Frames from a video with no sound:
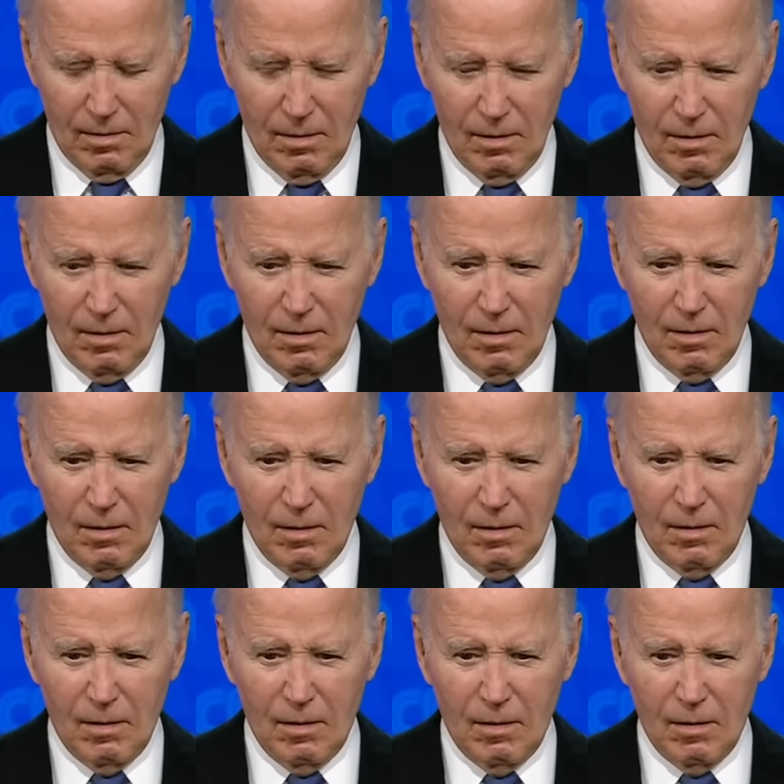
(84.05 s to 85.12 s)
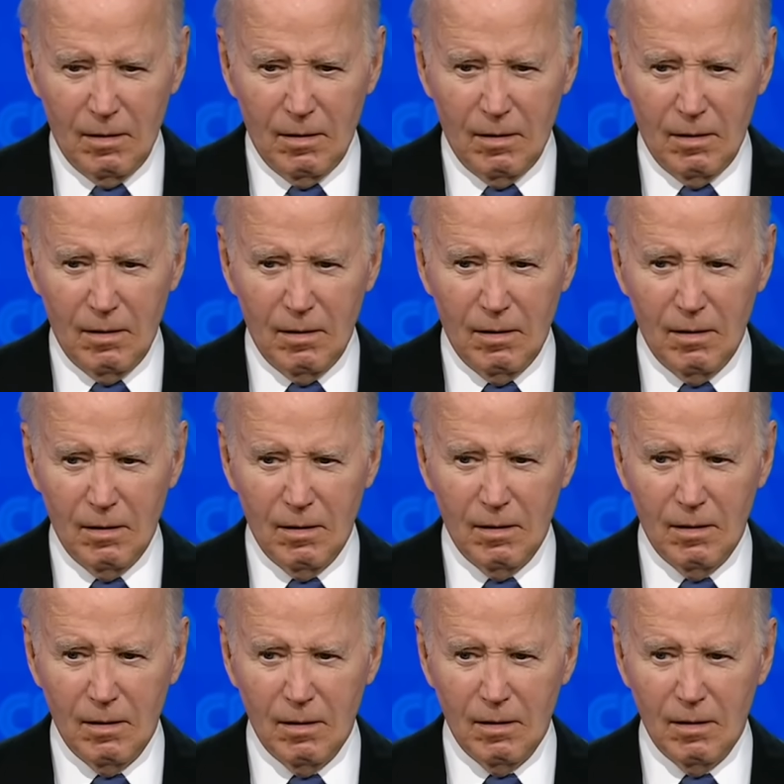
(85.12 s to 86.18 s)

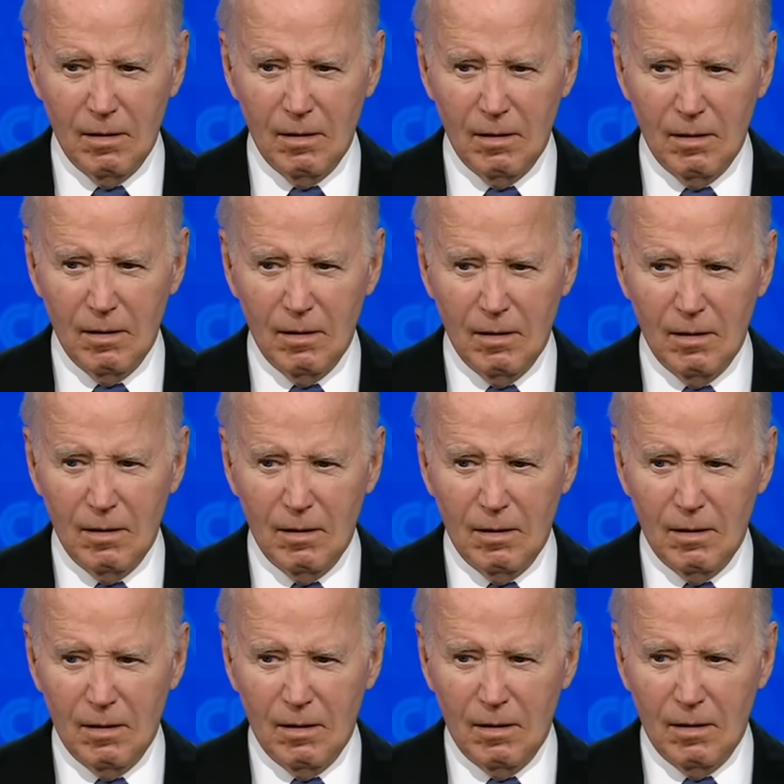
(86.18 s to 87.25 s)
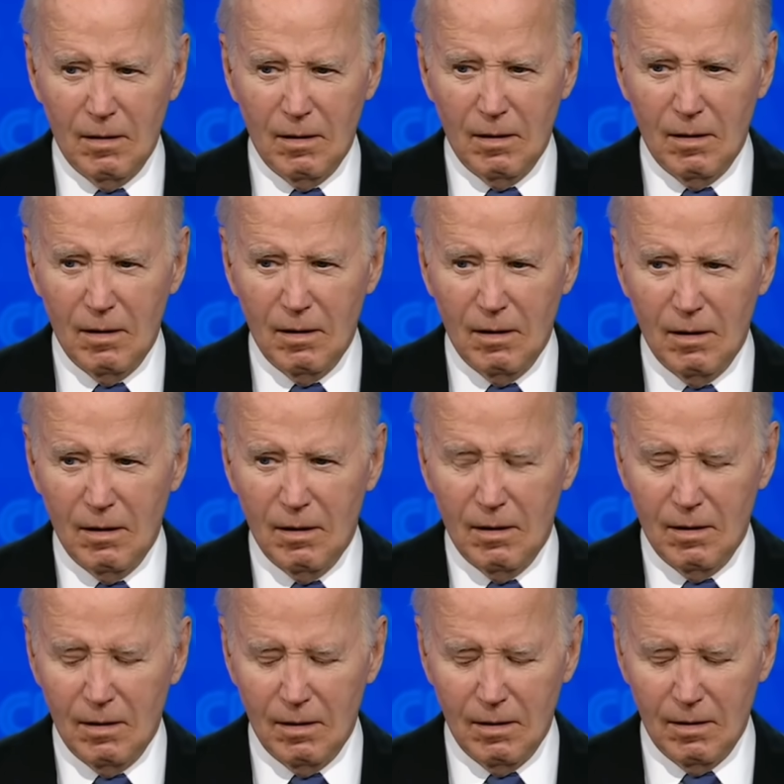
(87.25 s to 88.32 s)

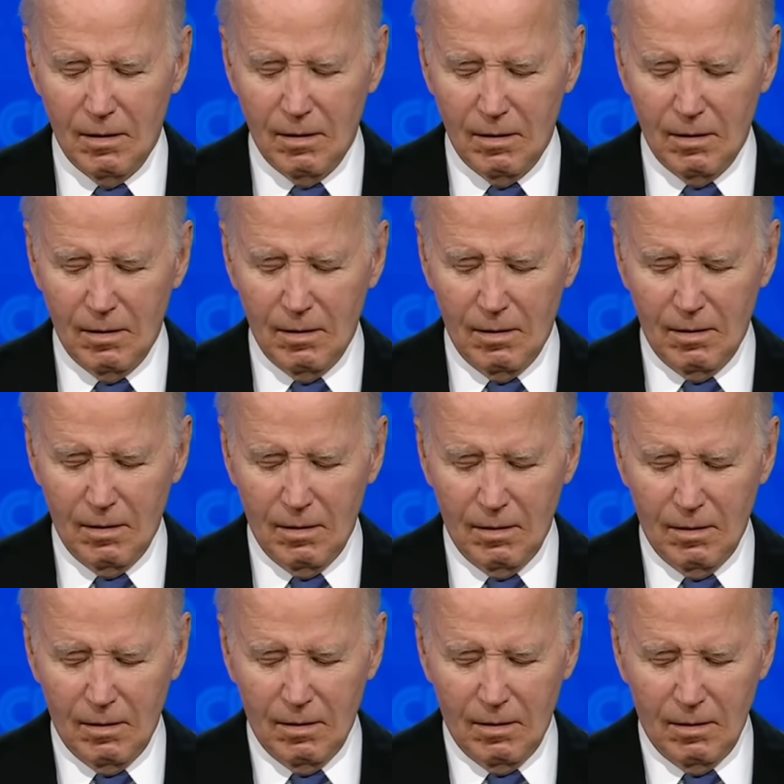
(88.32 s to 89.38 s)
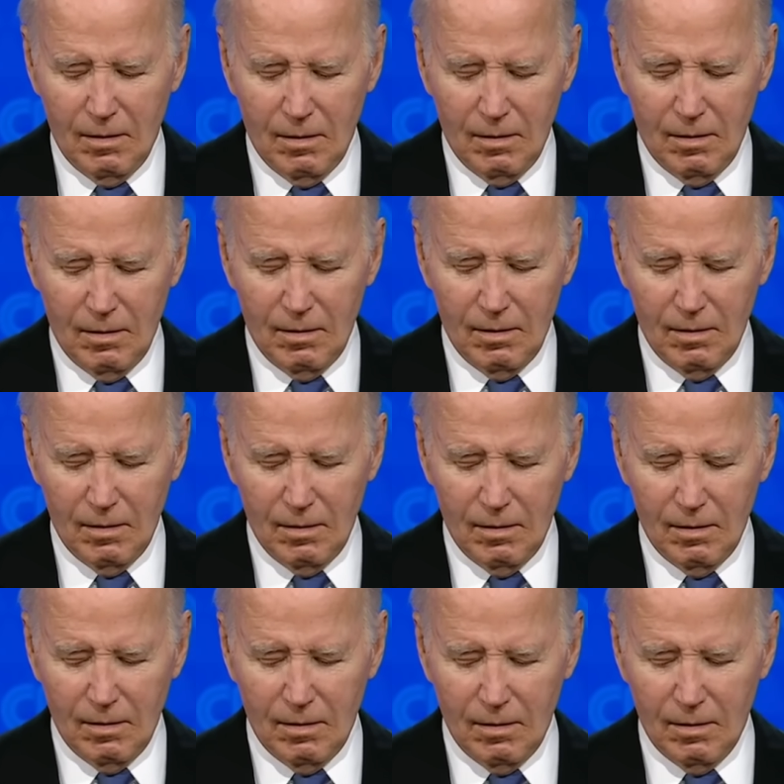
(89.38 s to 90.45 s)

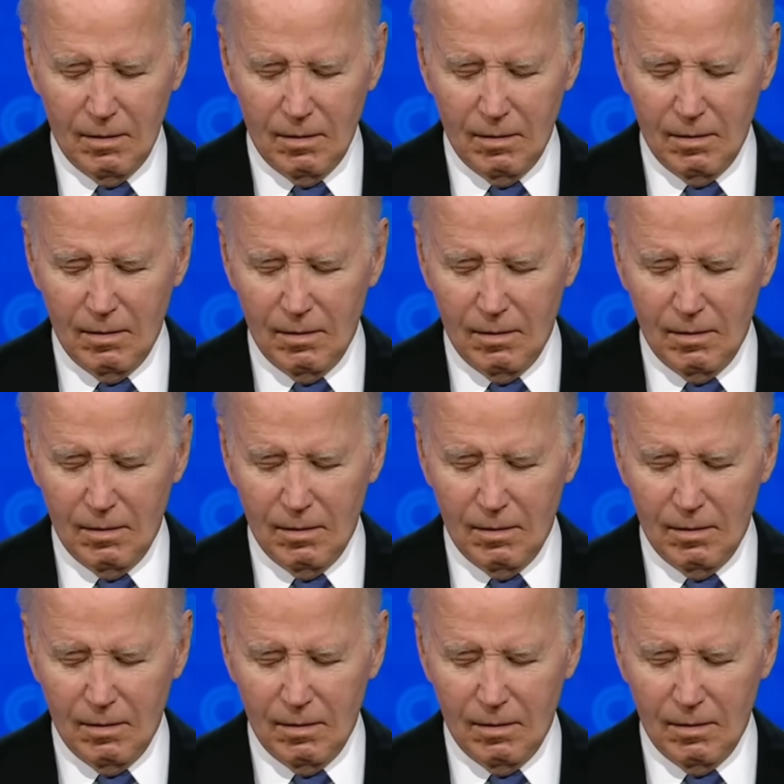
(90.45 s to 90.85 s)
(not speaking)